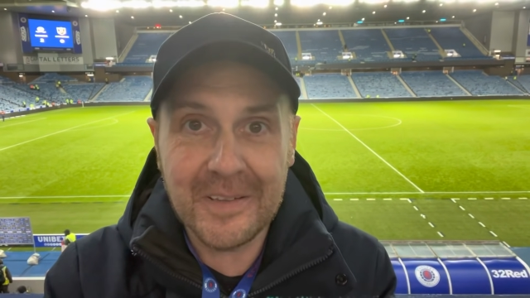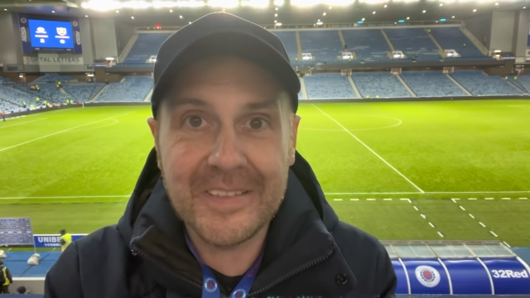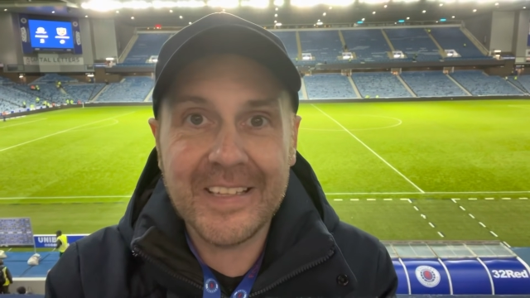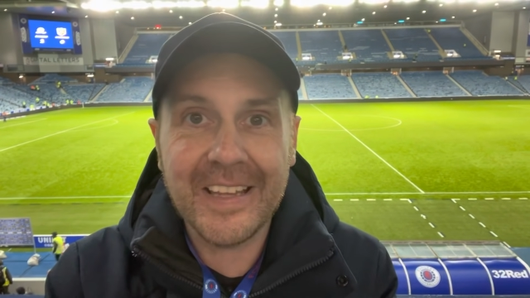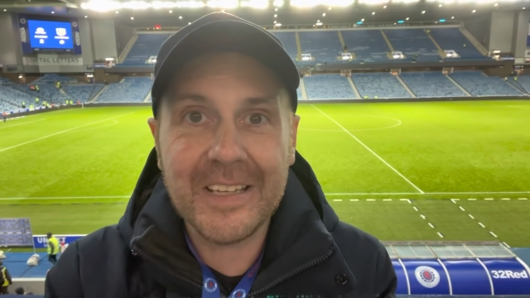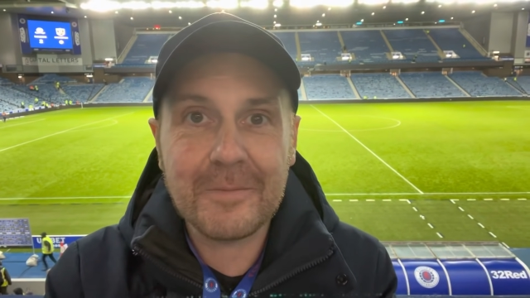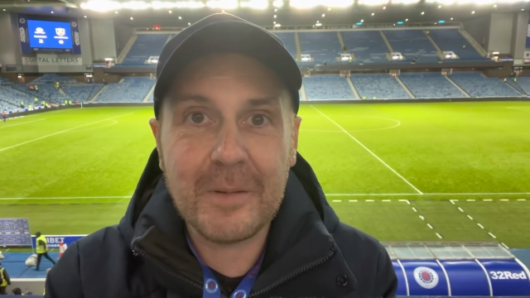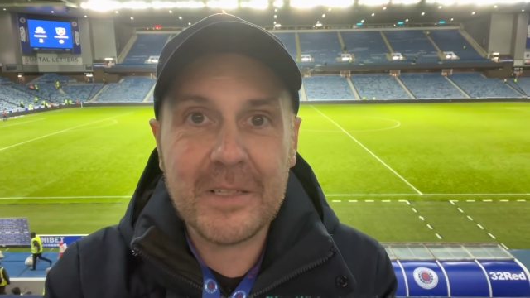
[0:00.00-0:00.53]

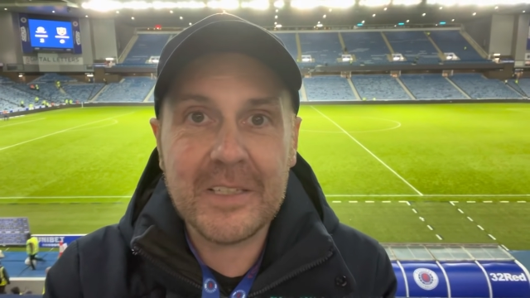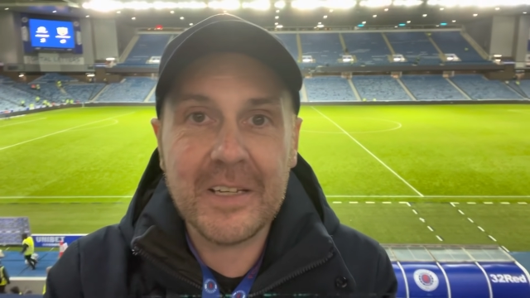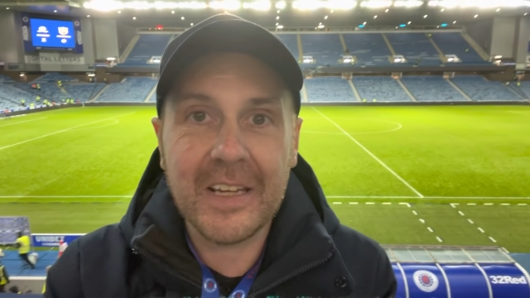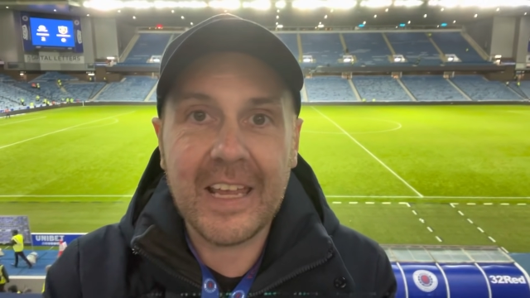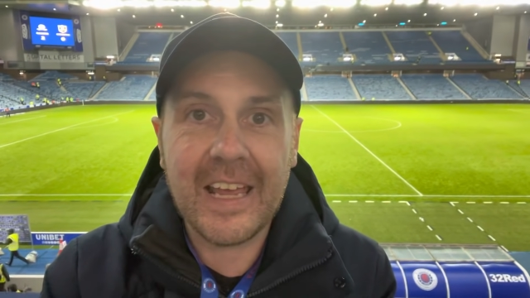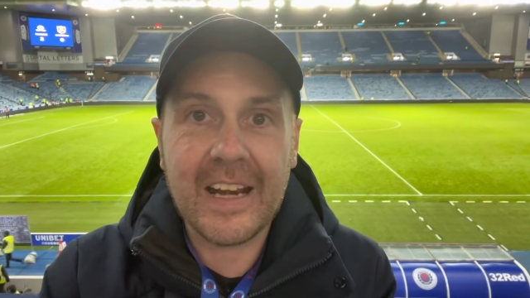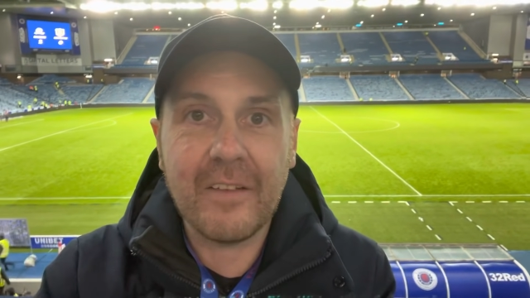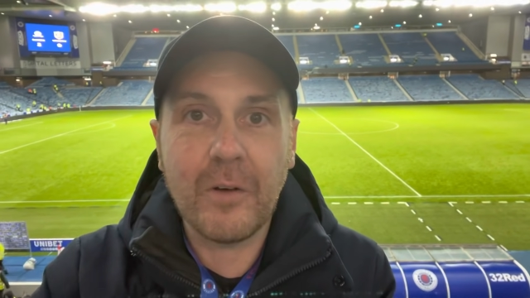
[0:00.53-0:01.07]
Until I speak to you
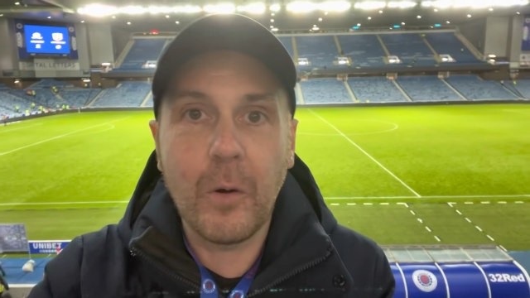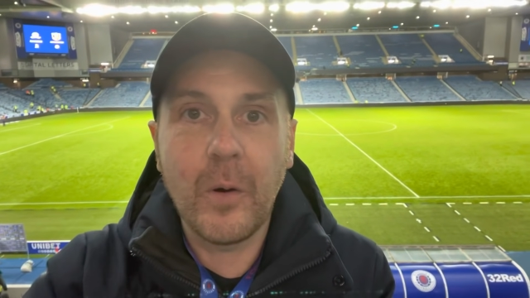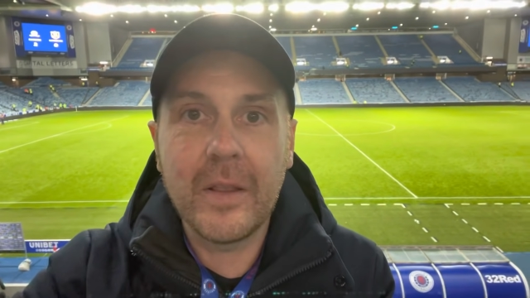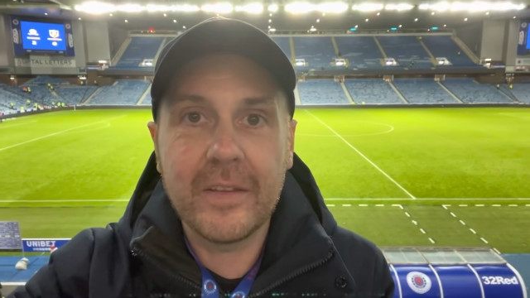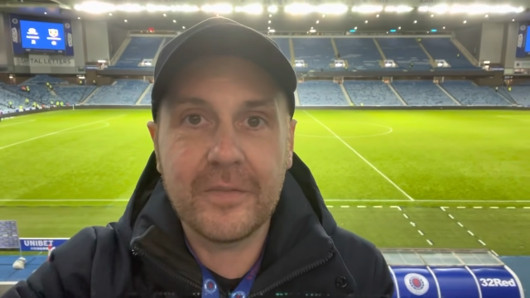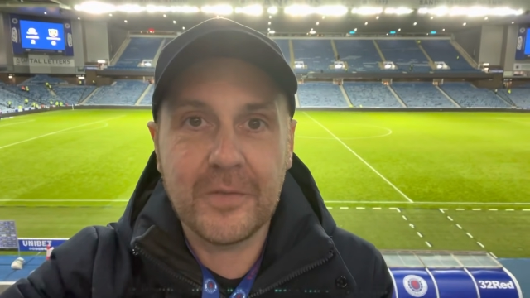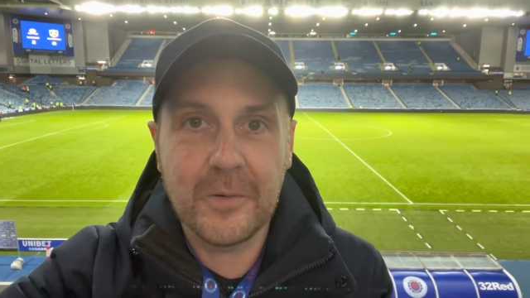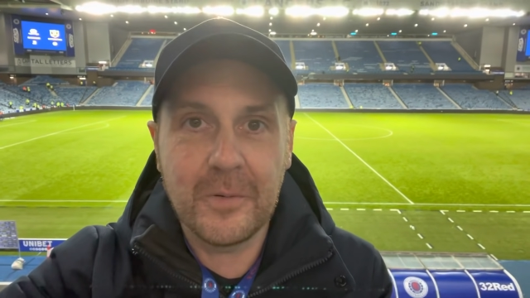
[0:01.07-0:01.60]
again, have a
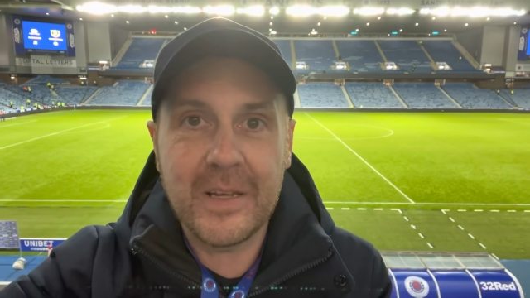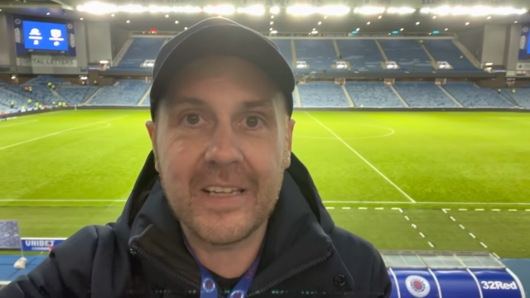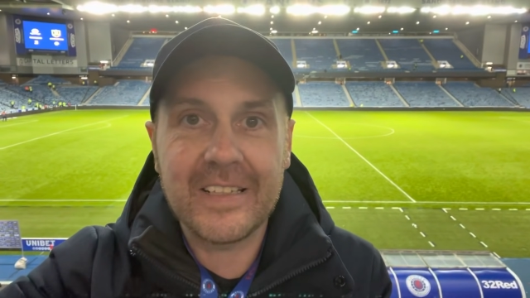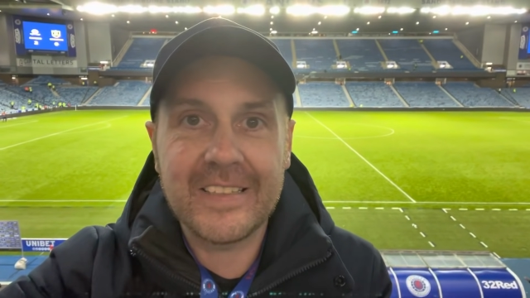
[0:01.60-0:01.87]
wonderful week.